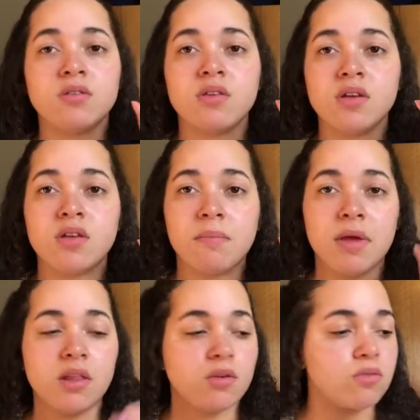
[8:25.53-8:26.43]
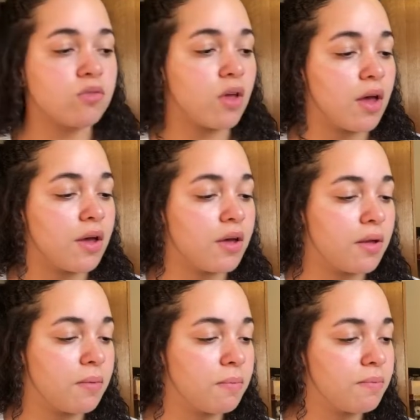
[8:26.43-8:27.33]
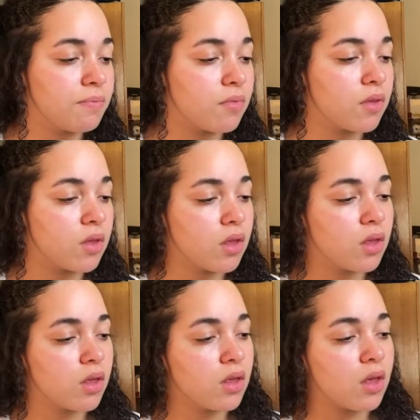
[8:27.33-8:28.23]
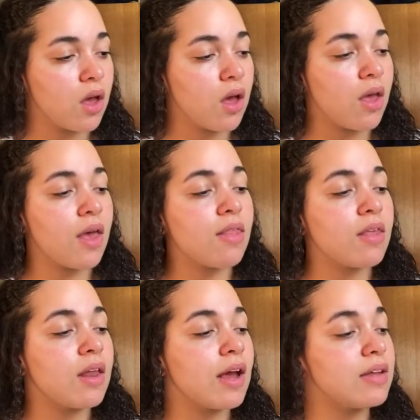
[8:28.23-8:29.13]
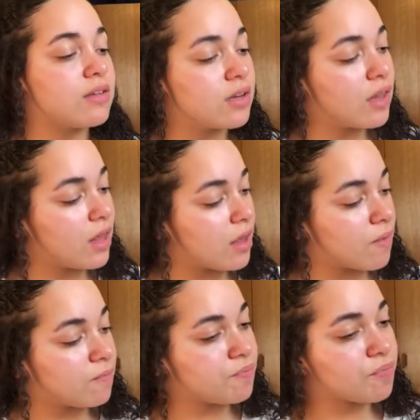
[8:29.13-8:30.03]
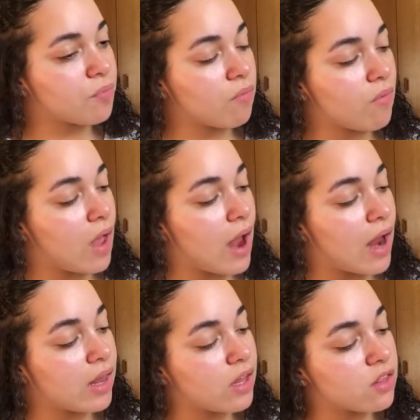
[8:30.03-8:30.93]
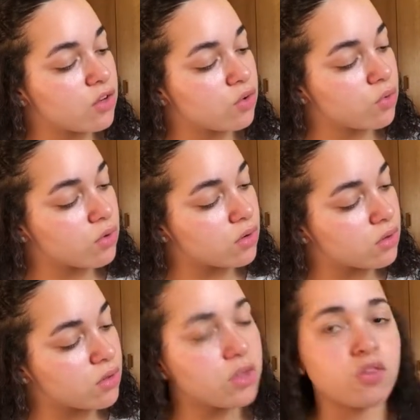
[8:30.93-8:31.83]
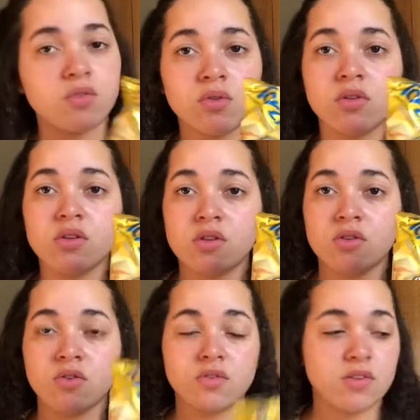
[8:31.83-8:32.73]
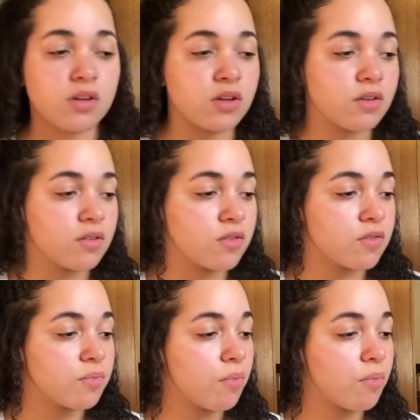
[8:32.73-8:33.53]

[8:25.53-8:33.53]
Siete Belos. Um, and then I did like I like the tor the, the torcidas